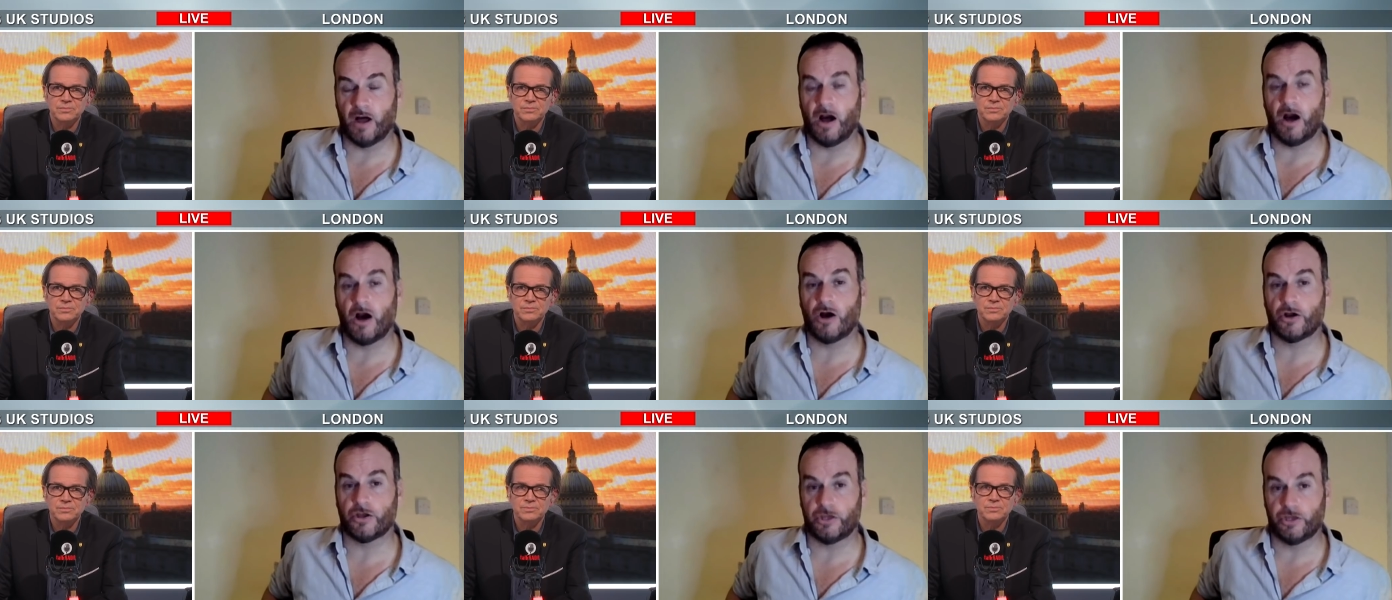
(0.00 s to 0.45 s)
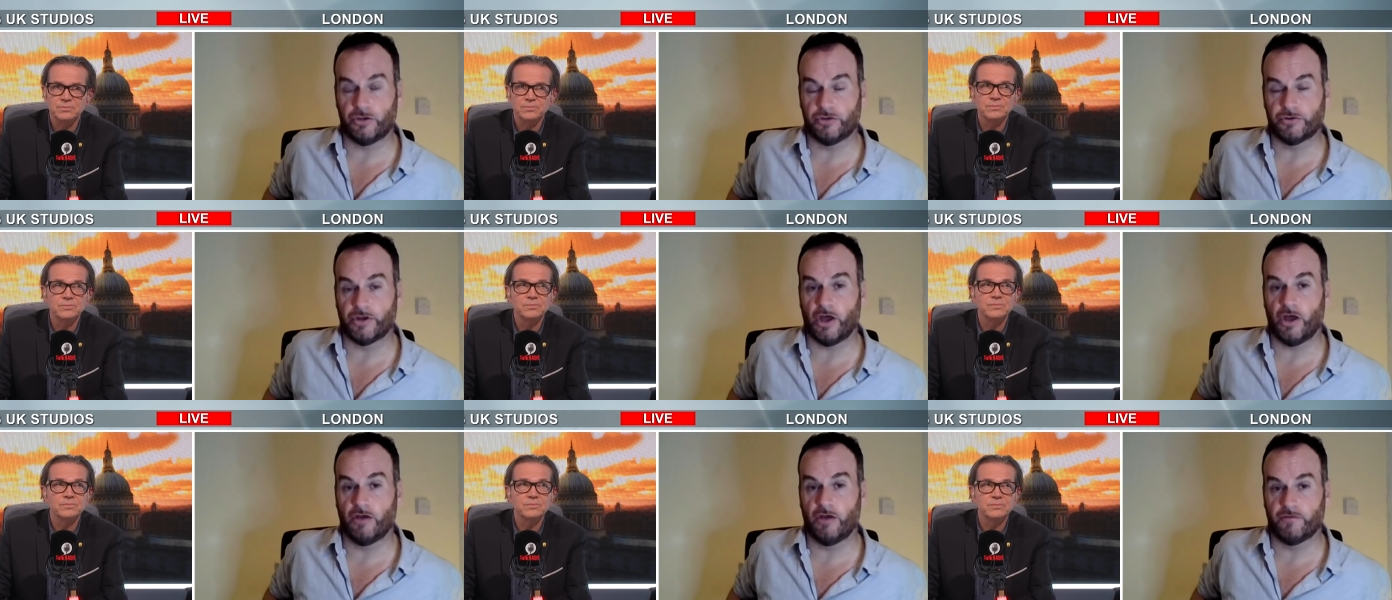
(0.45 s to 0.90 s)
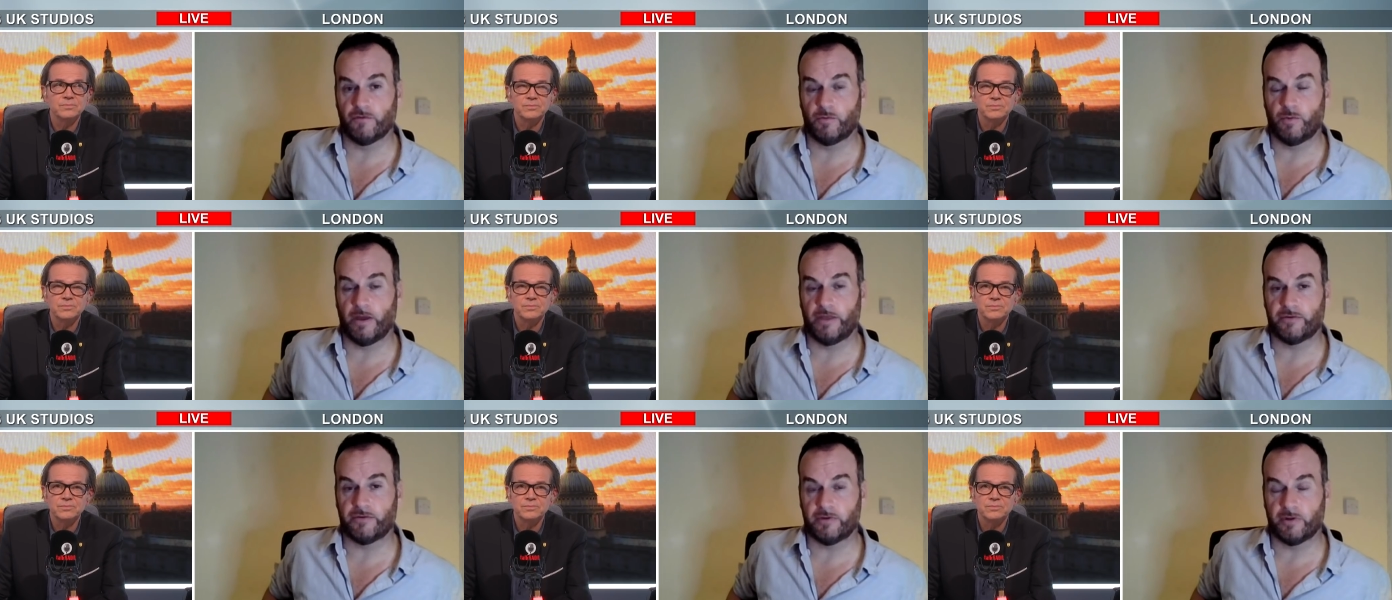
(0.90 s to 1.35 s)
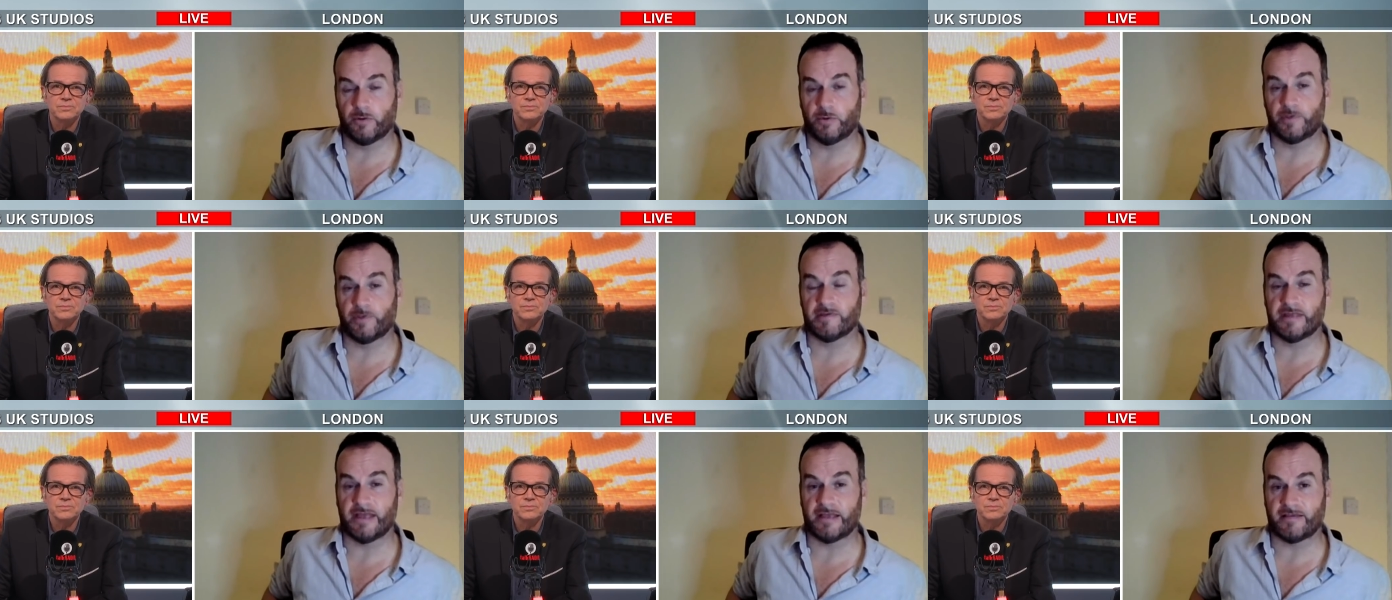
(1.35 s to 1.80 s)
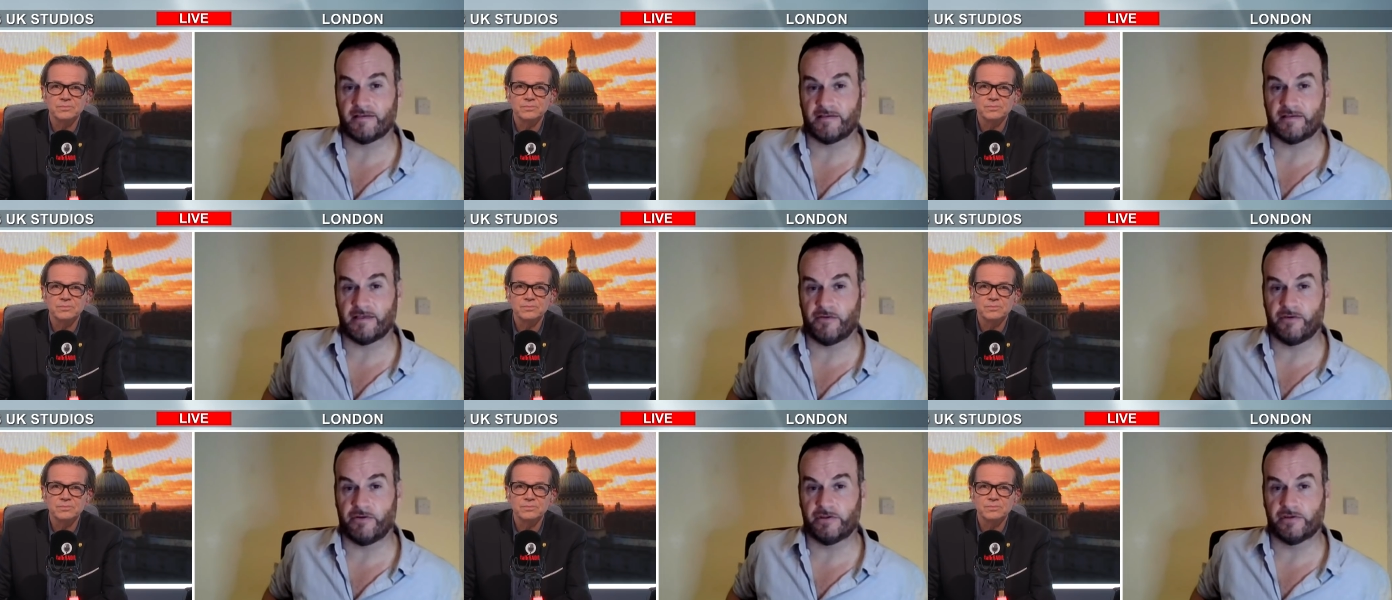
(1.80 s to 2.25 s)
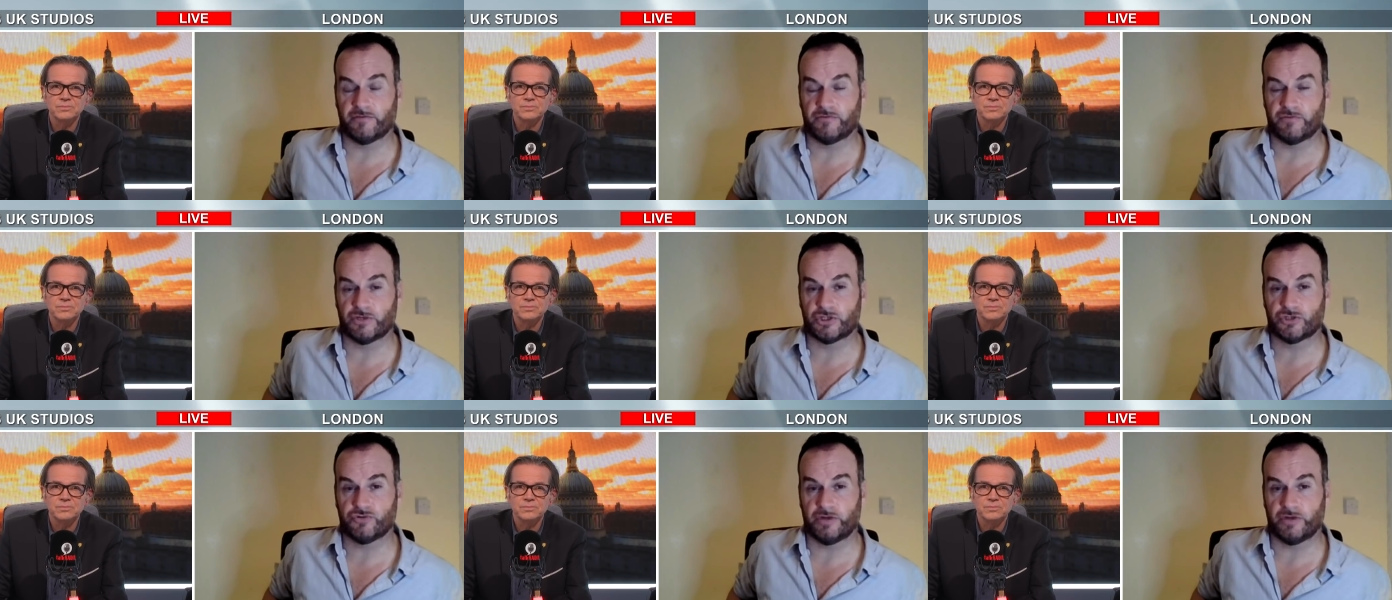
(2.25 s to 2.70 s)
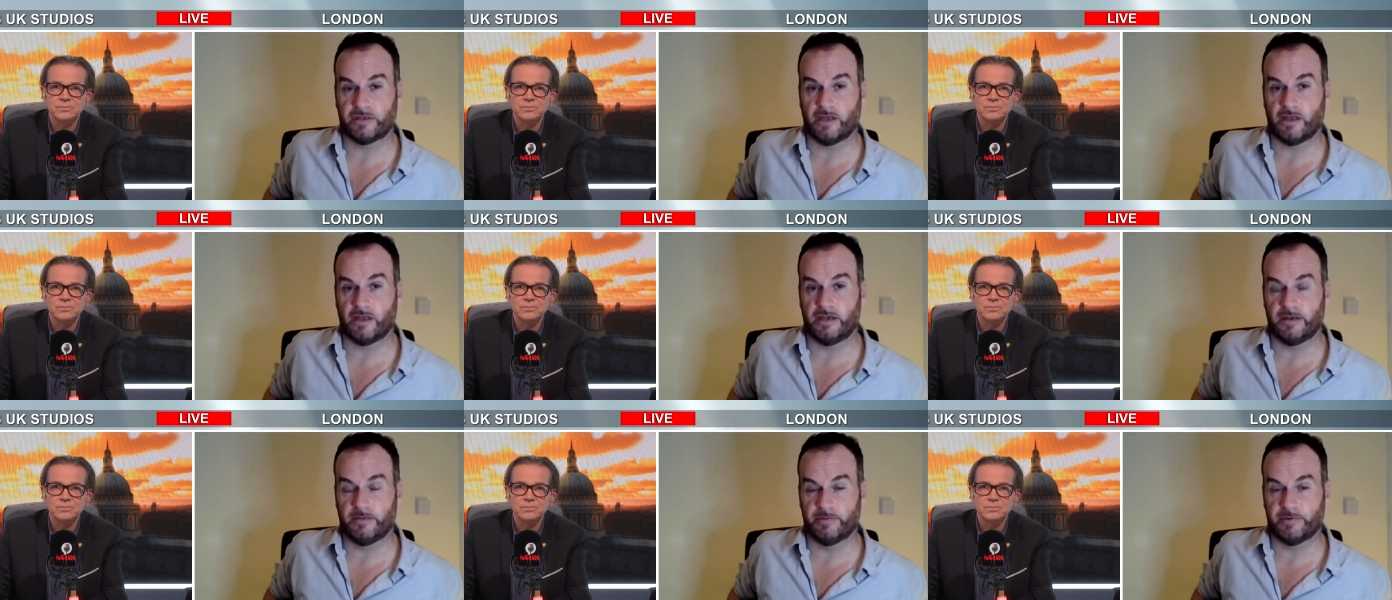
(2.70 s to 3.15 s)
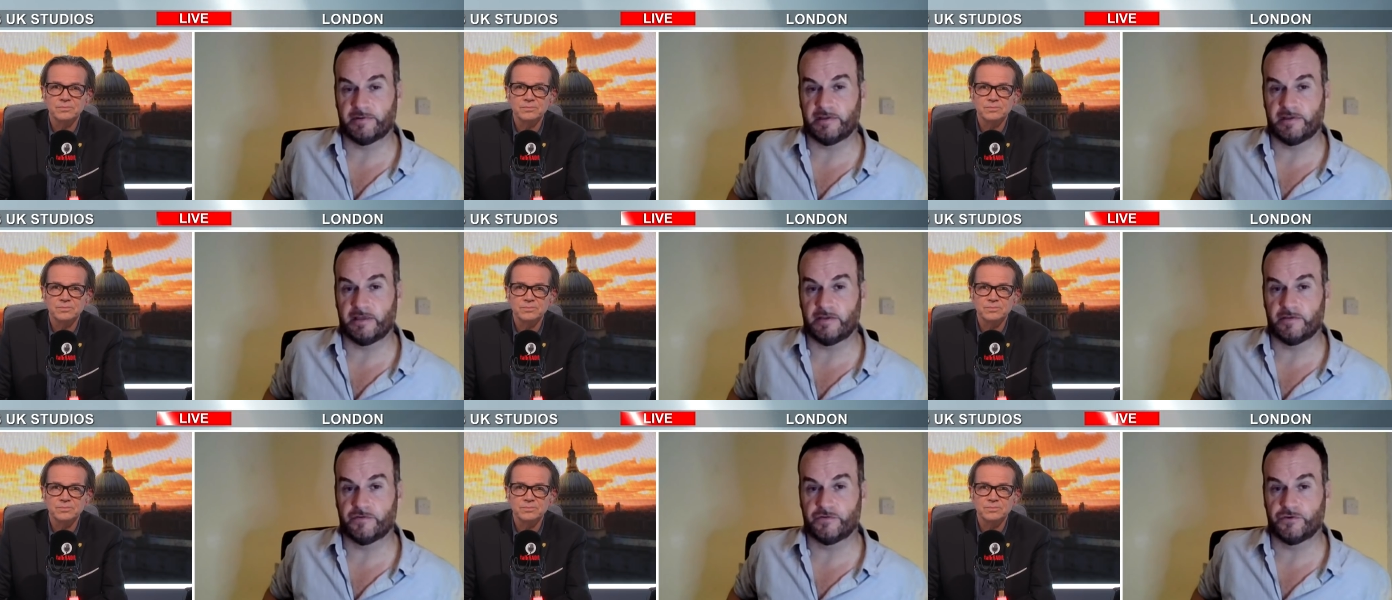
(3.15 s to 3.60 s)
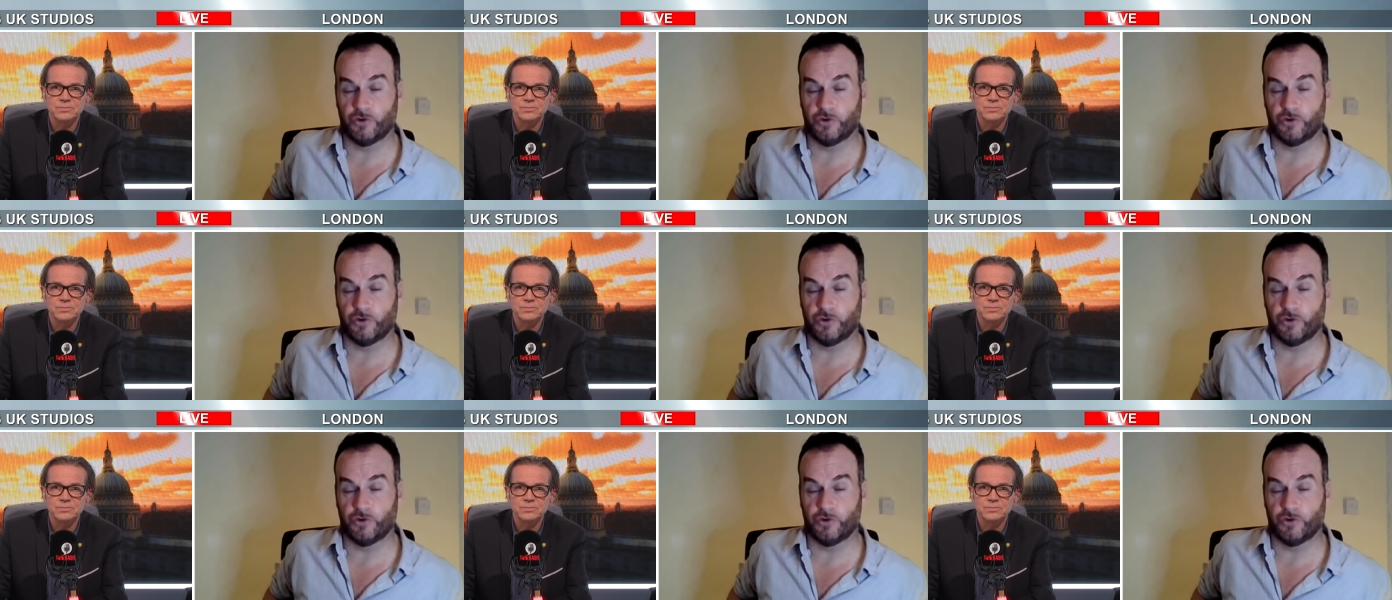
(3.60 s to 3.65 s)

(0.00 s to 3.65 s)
Speaker 1: argued over whether it was necessary to restrict our liberties